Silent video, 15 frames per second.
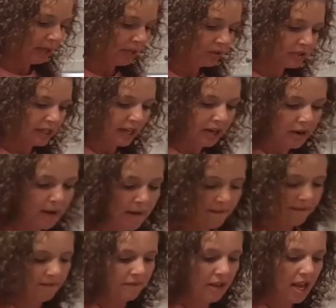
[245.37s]
pickles here
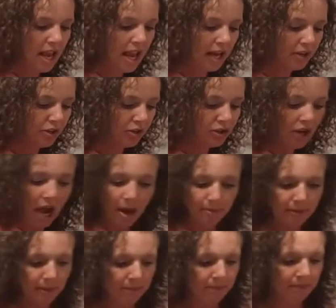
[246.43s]
and you chop
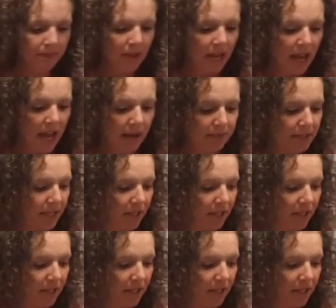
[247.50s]
them. I'm